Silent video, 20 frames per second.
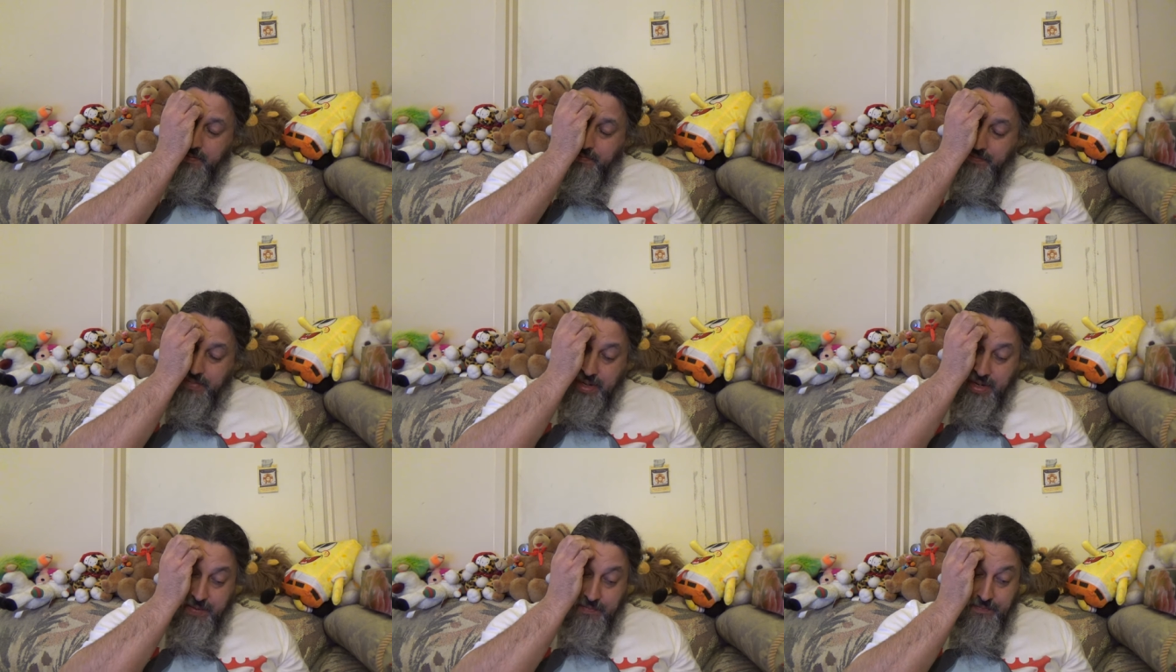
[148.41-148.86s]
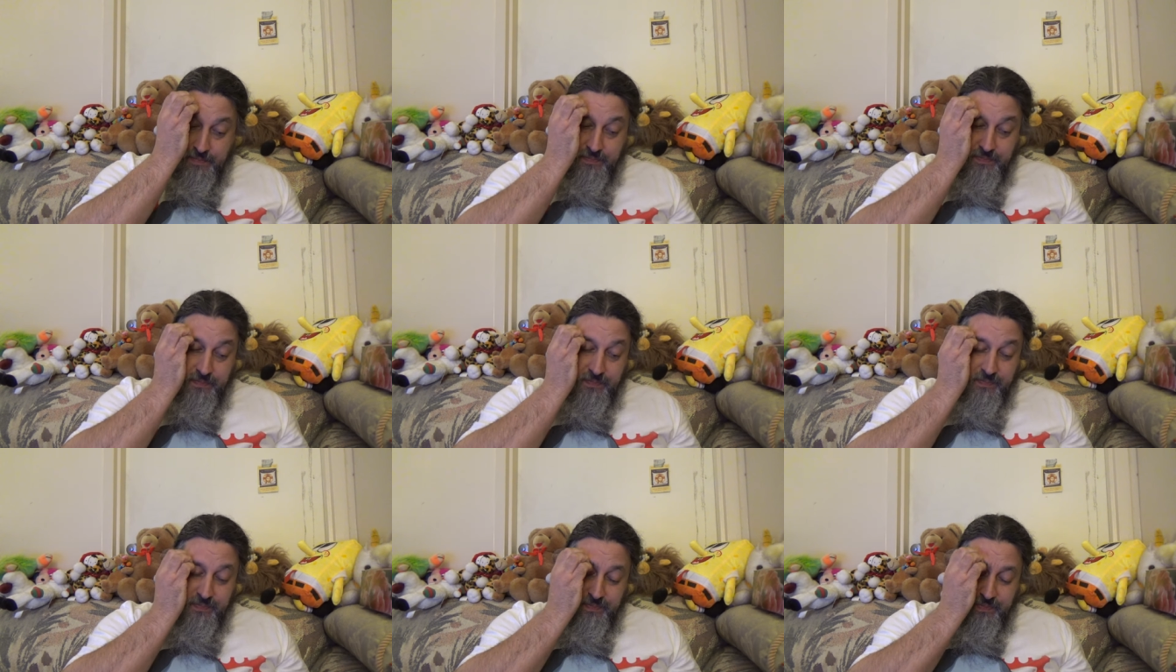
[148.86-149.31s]
But
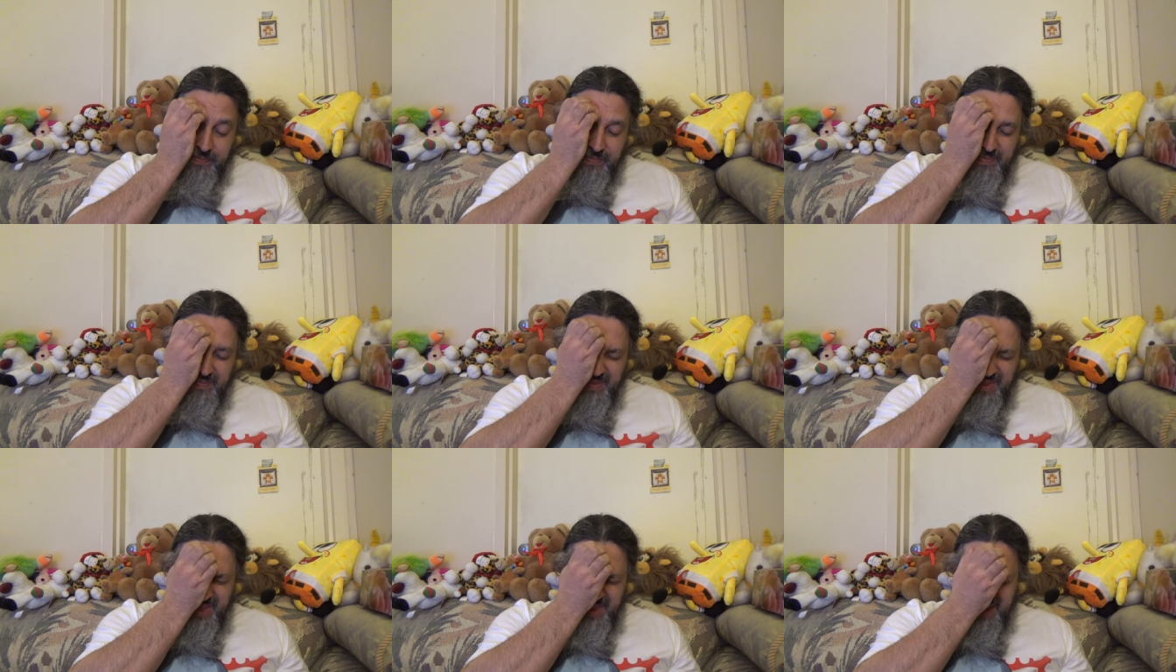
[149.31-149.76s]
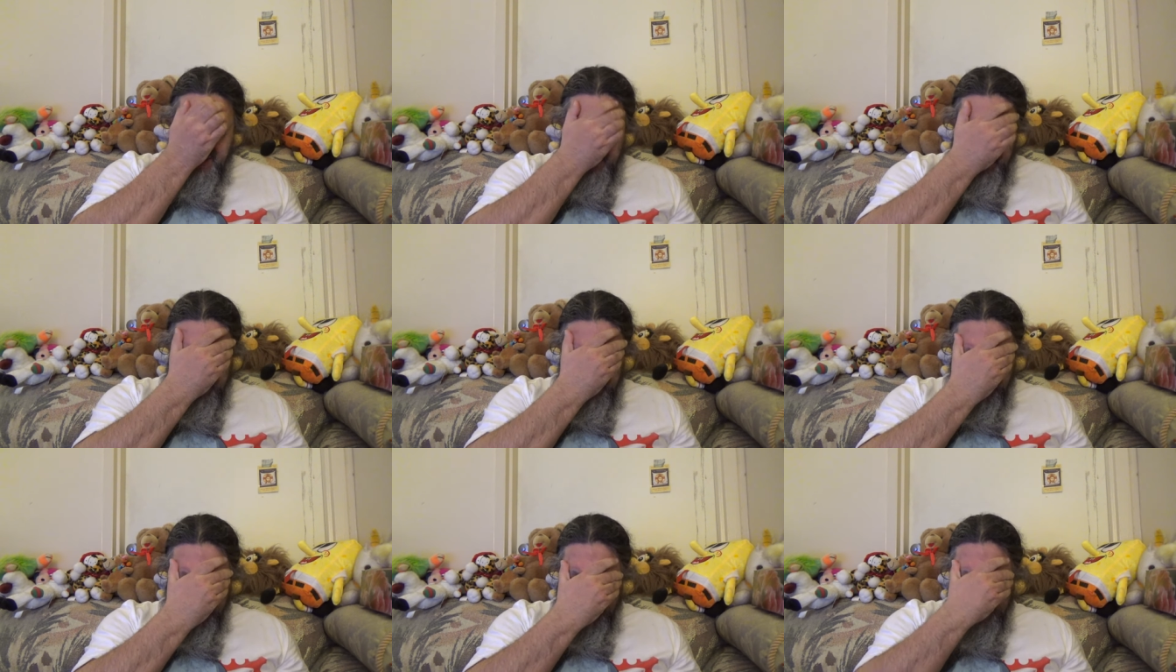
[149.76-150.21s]
the
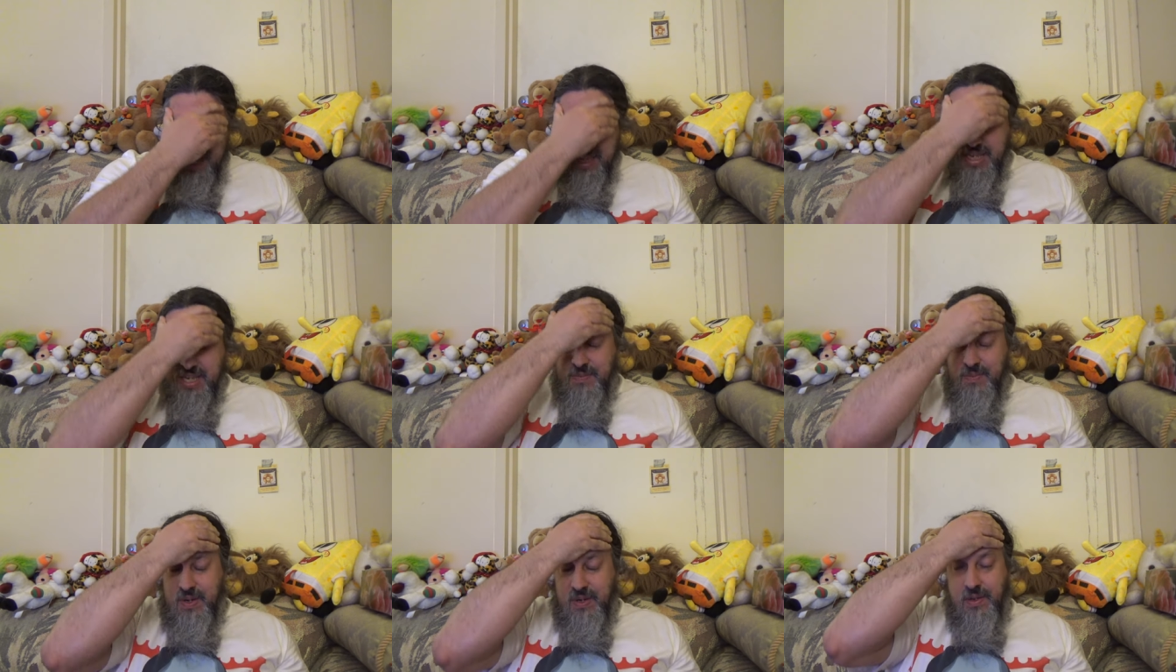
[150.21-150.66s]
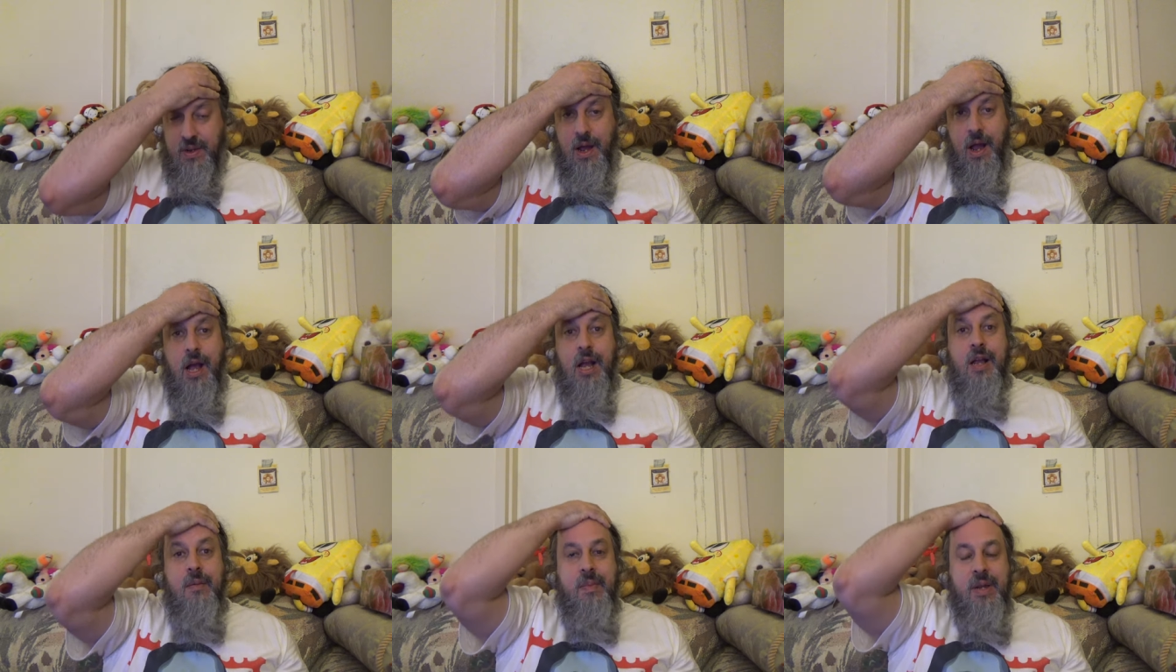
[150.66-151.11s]
fatigue that's been
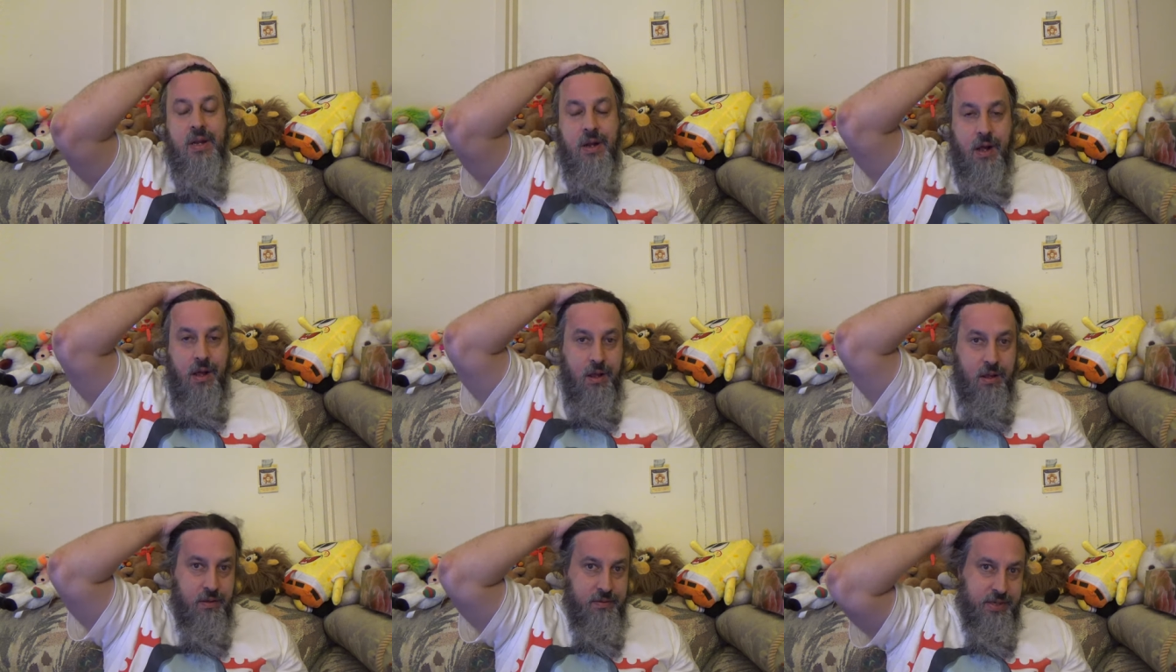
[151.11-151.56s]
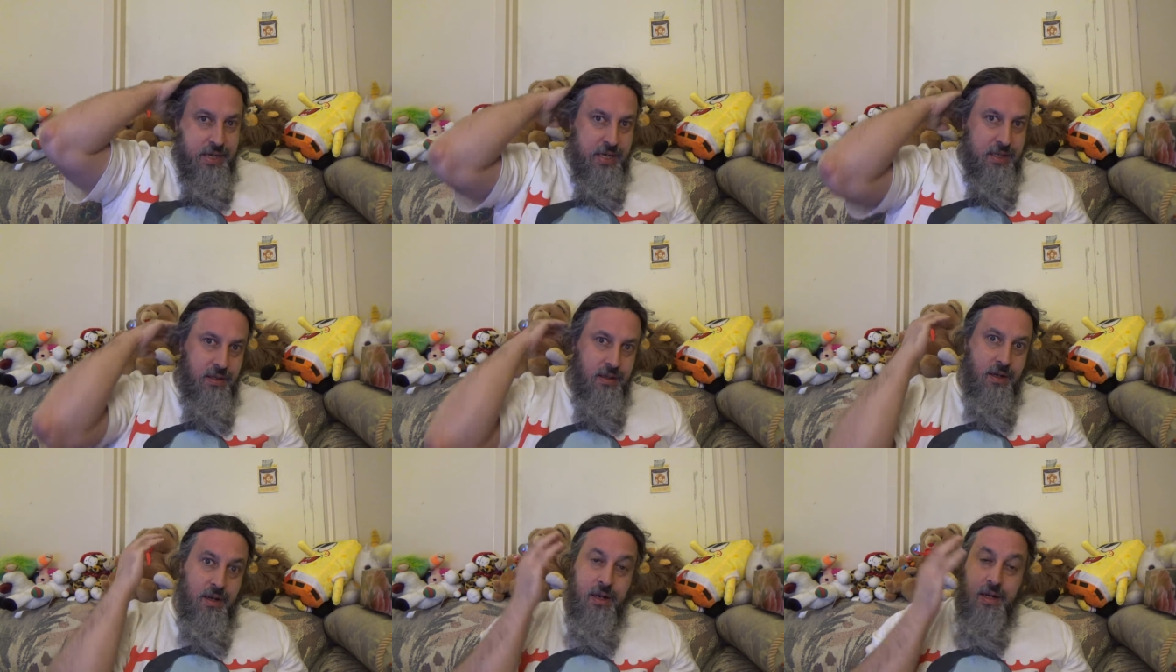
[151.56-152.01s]
dogging me all day
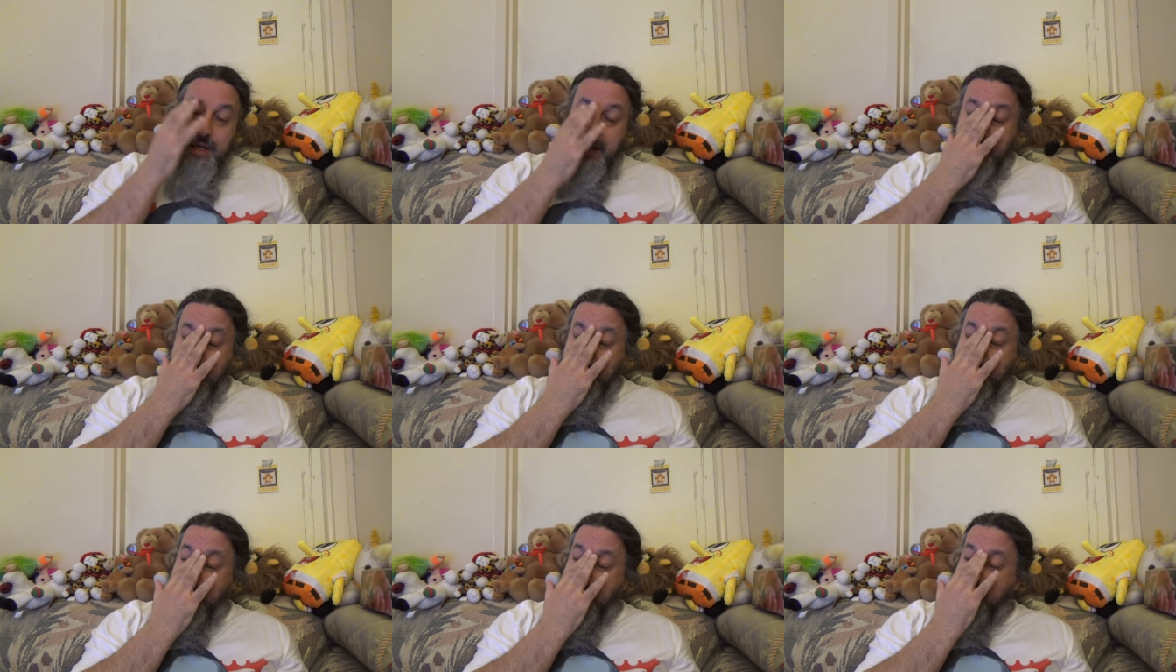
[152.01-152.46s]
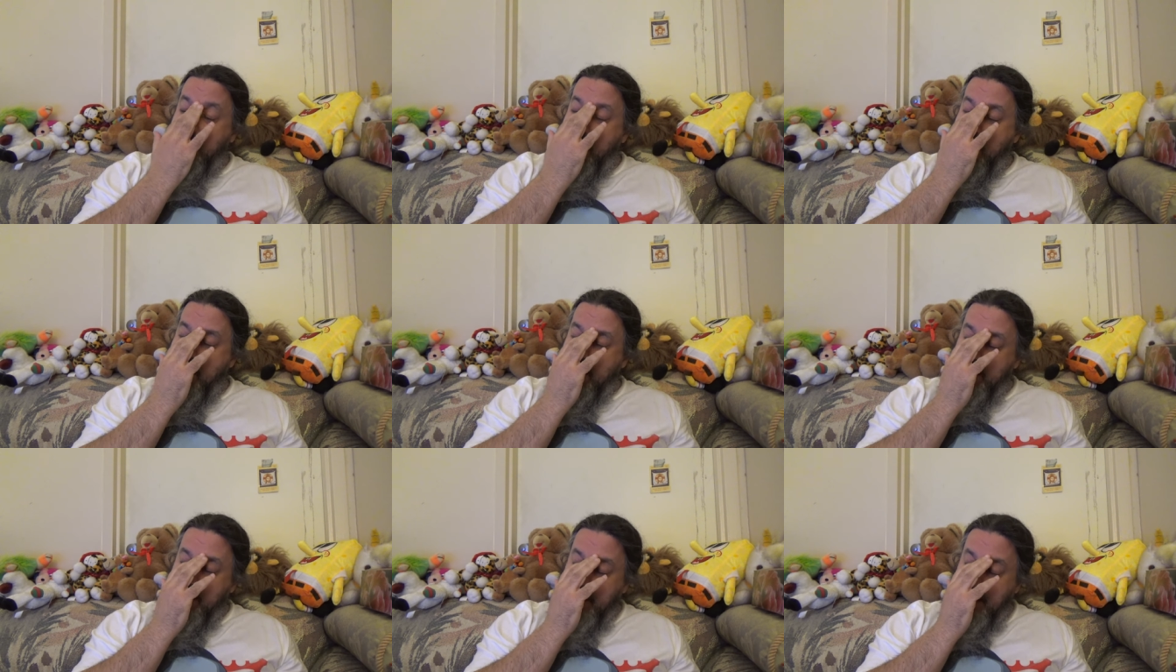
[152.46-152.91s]
long
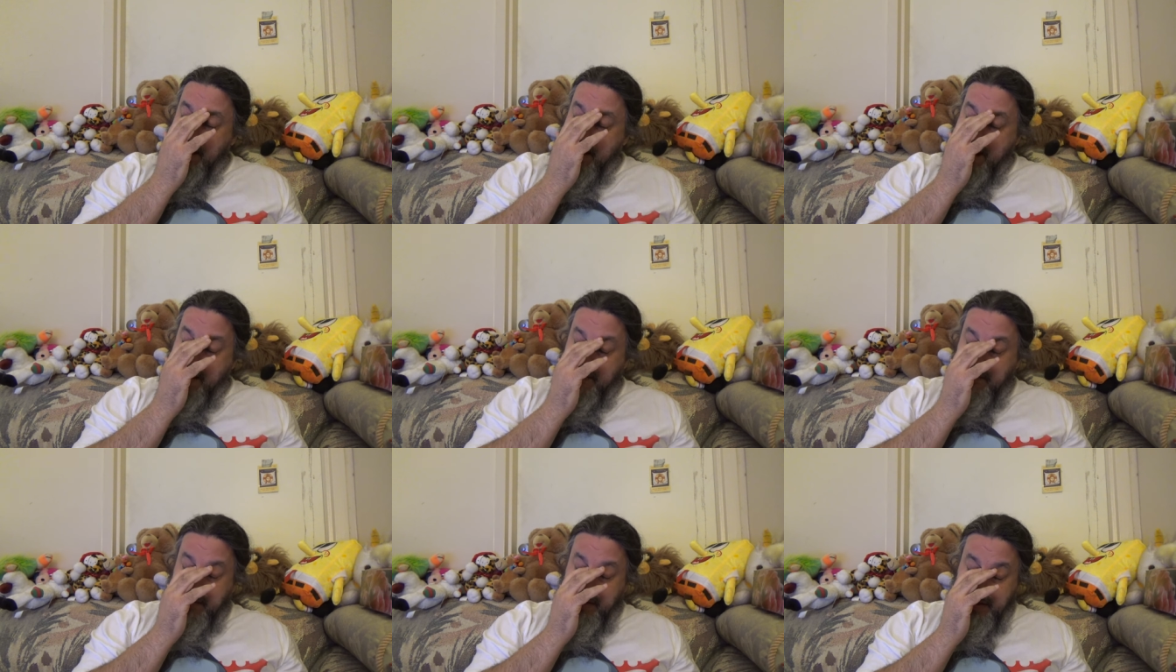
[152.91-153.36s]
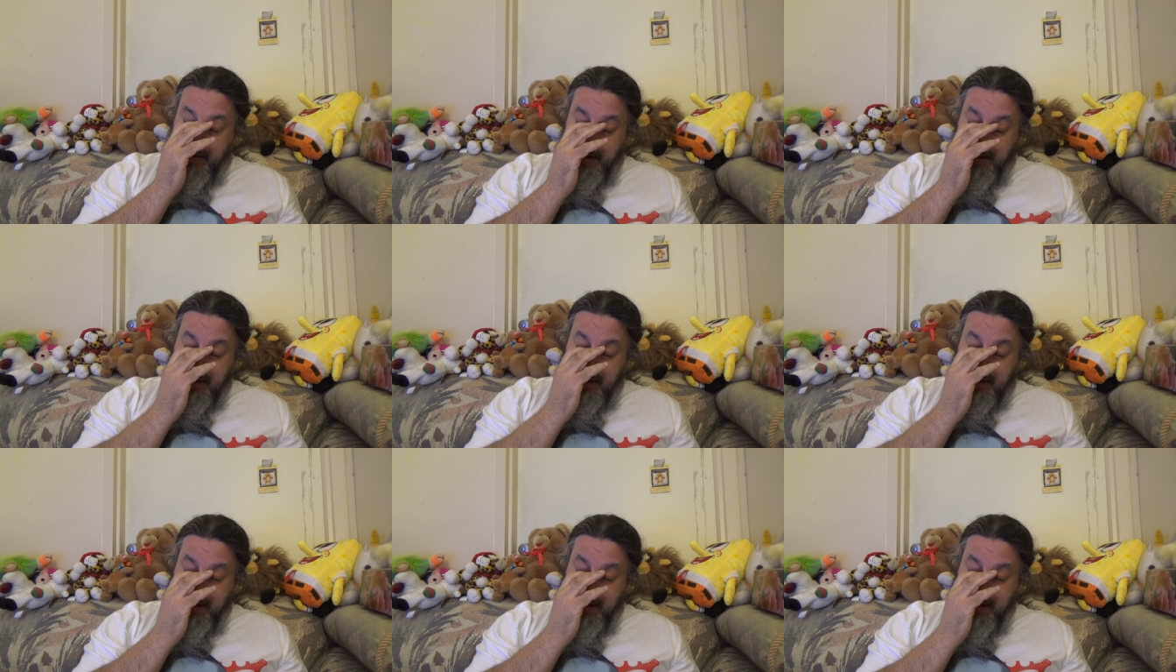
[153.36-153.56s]
hasn't left,